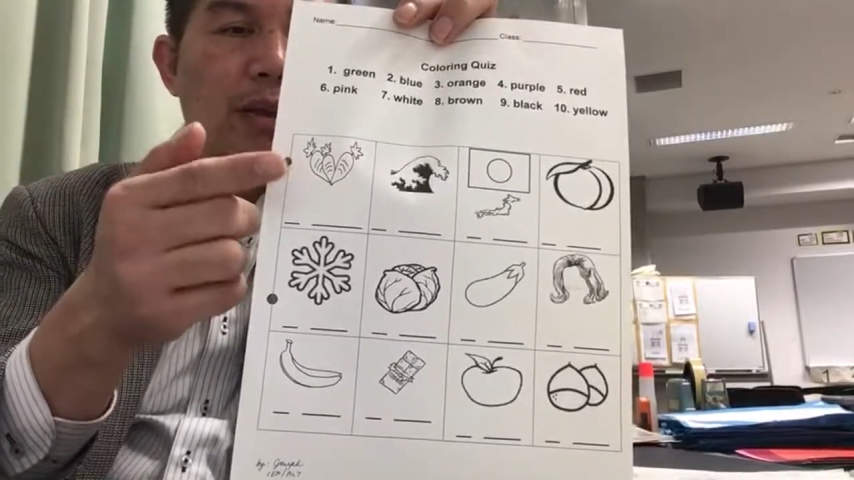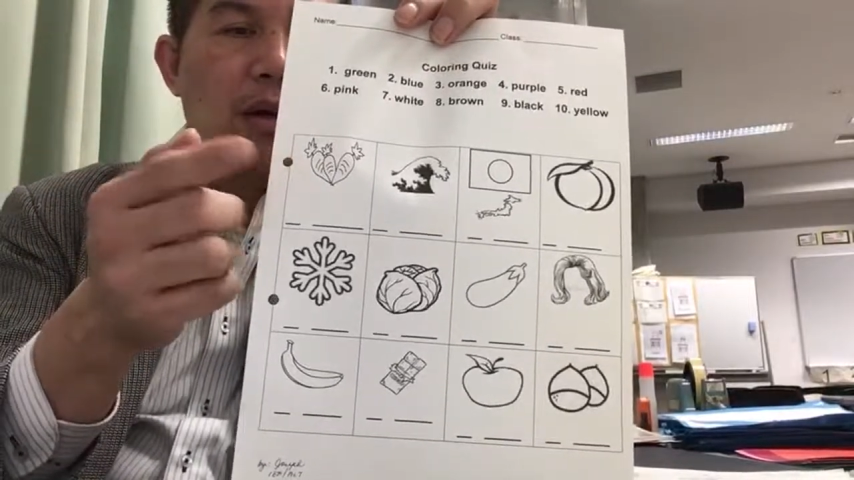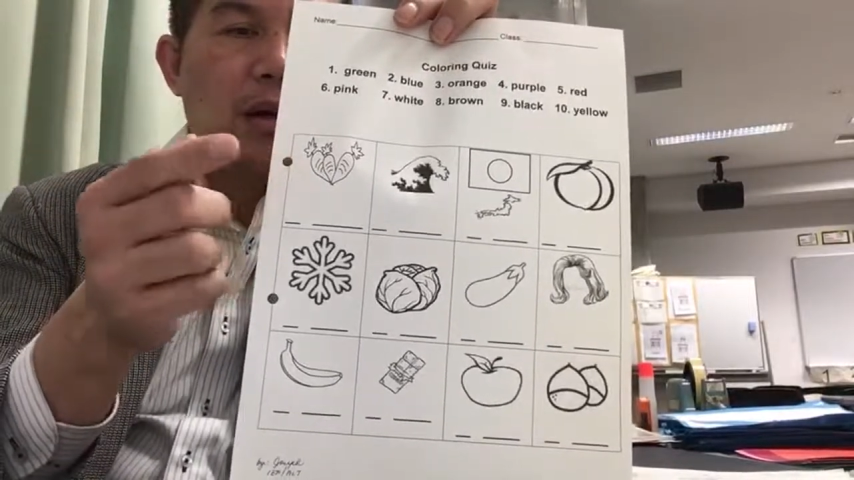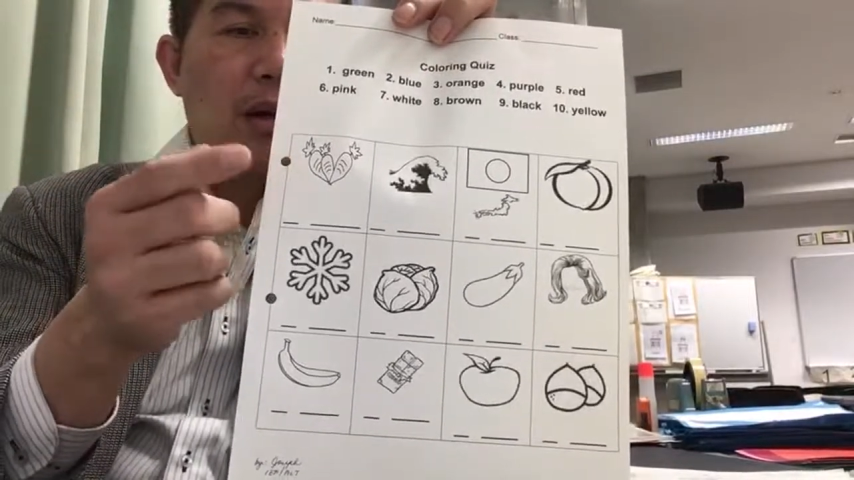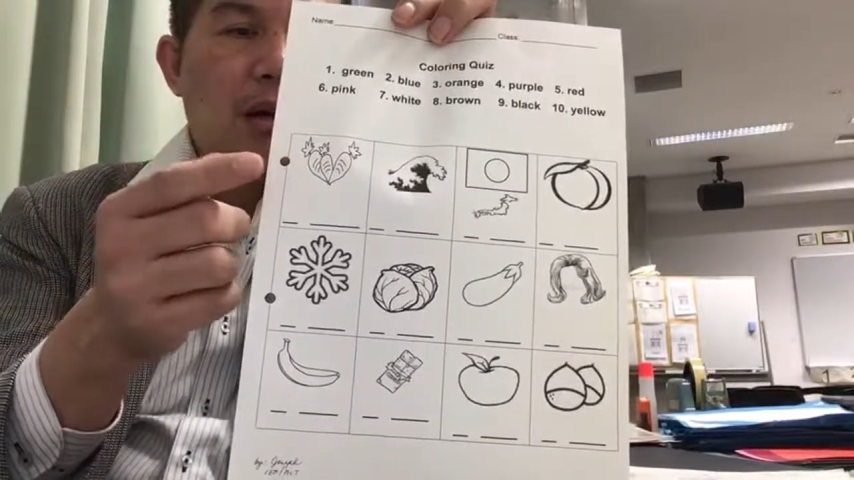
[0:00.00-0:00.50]

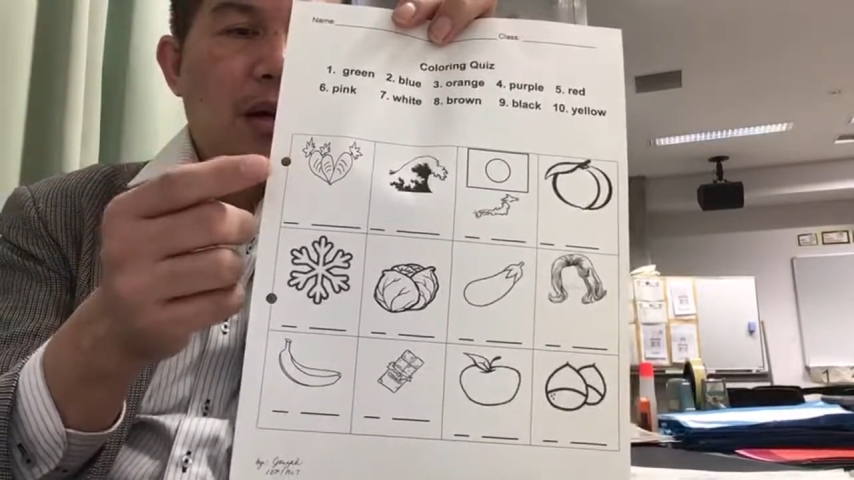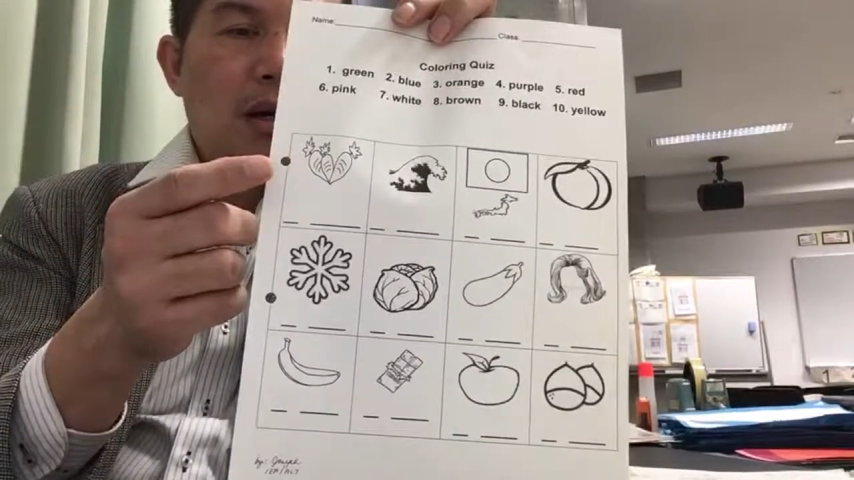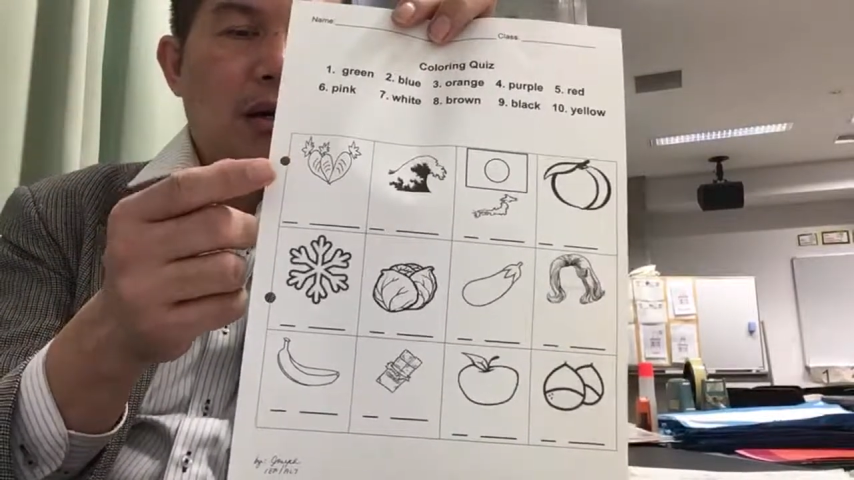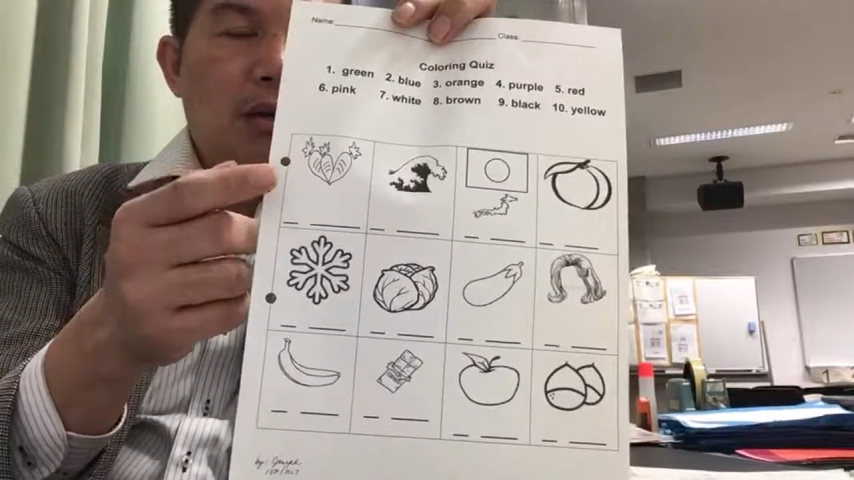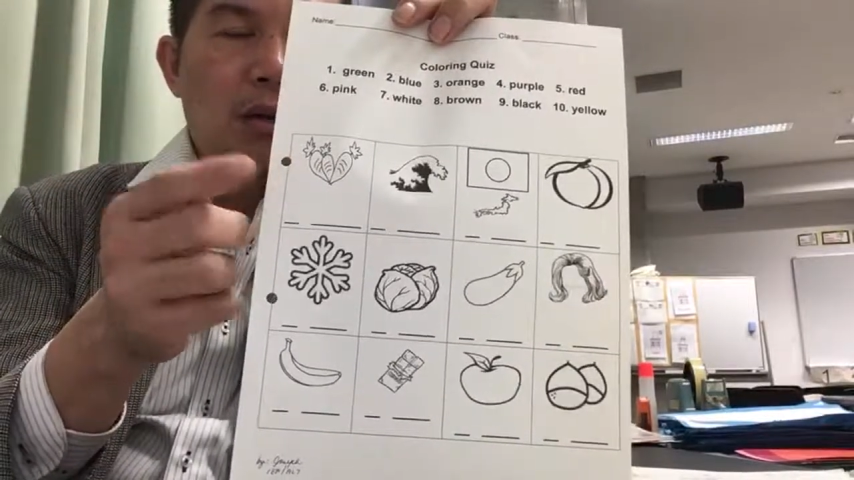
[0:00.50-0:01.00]
the
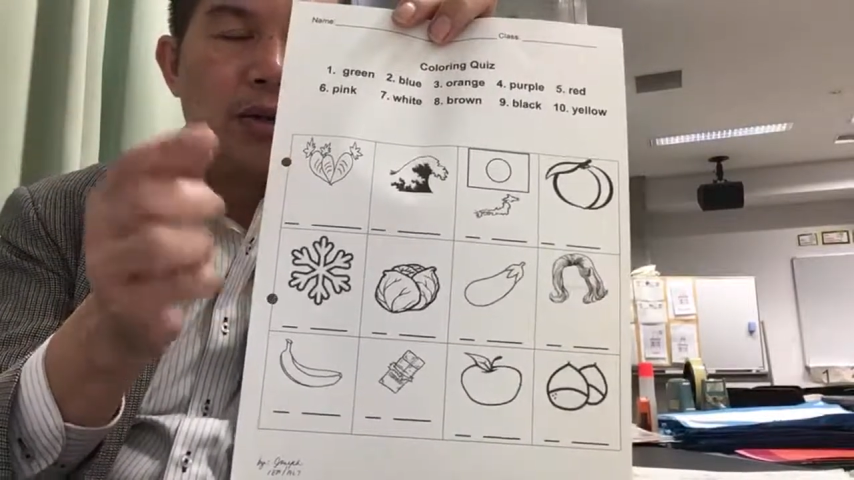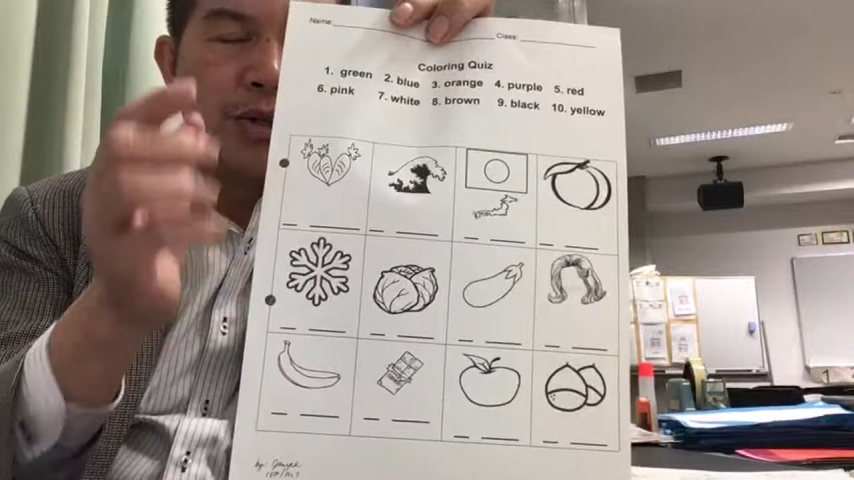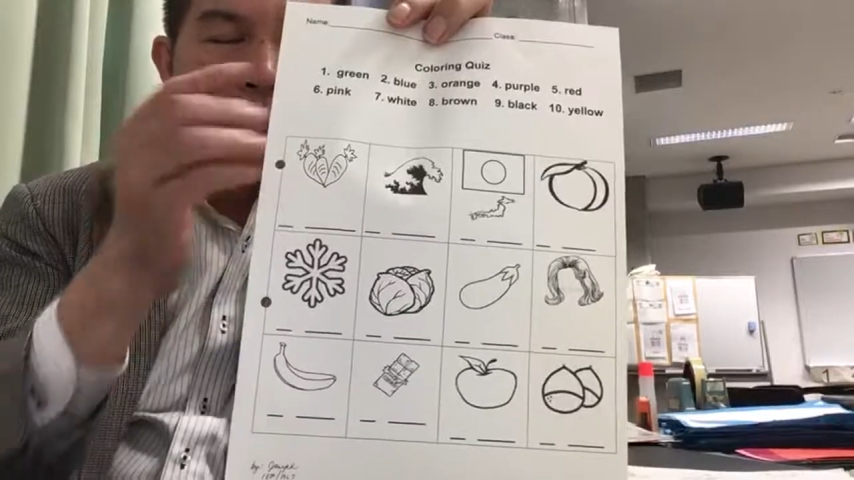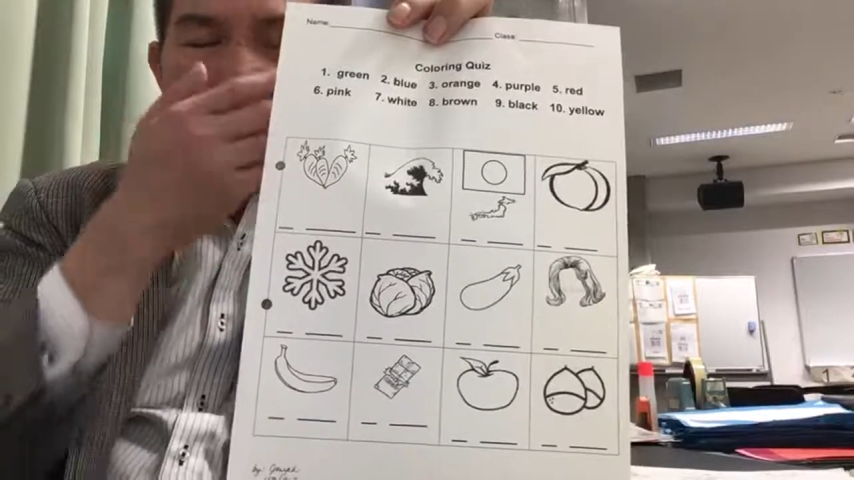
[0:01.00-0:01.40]
colors.